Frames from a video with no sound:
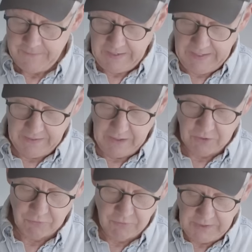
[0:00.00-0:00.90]
and
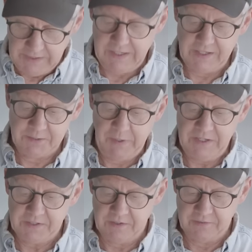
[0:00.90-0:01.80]
a really nice
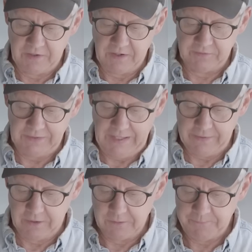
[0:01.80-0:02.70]
piece of
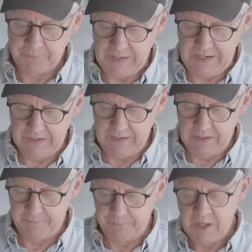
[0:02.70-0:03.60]
leather. And
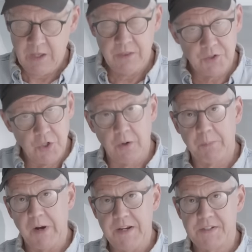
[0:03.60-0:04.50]
there's no
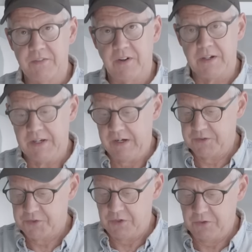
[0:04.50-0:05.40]
abrasive on here.
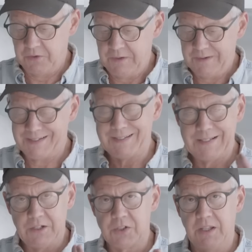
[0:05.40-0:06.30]
So
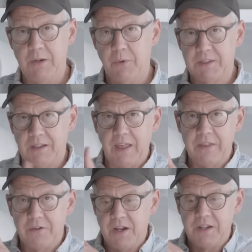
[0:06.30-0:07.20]
essentially what the
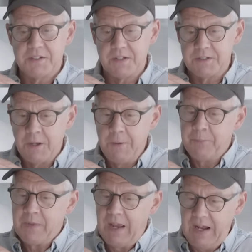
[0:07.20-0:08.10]
leather does is,
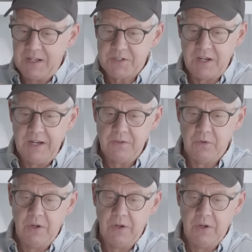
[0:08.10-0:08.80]
as I